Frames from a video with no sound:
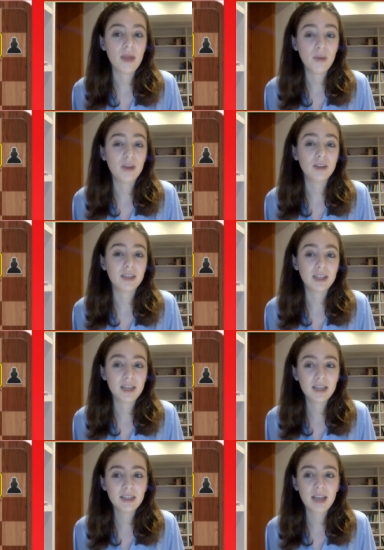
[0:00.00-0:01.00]
we looked at the
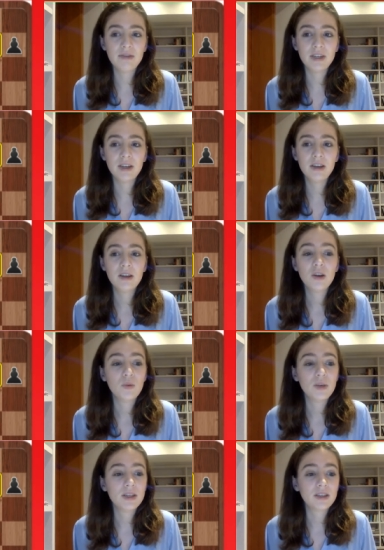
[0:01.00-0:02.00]
king safety.
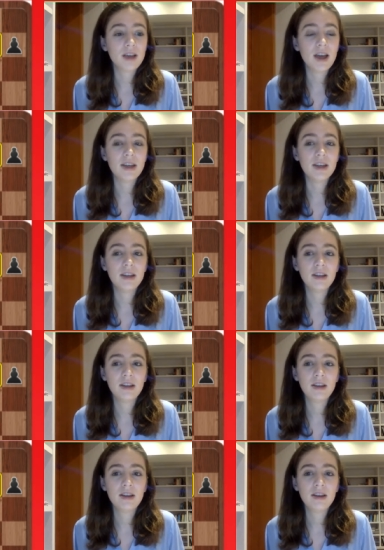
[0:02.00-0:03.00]
We decided
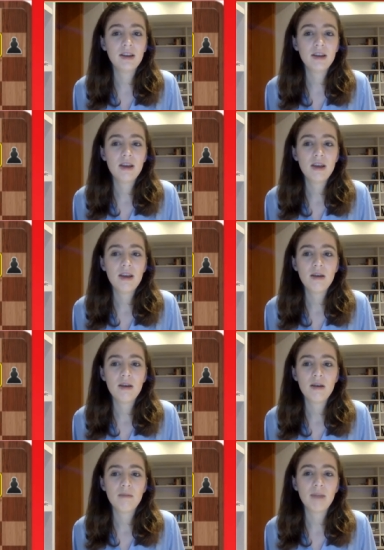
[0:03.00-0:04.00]

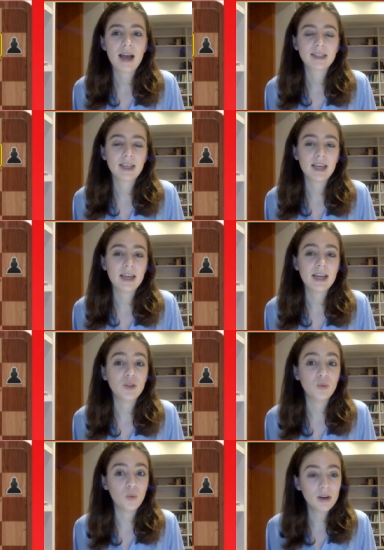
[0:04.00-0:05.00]
black's king
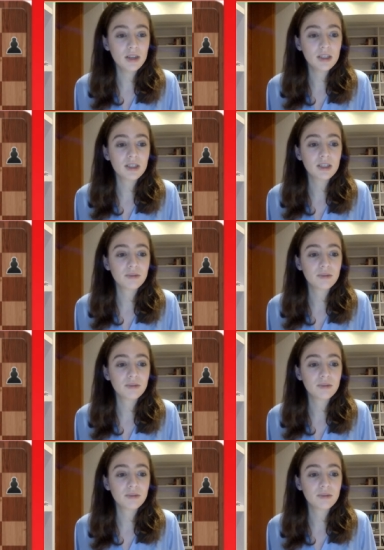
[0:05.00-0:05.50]
is worse,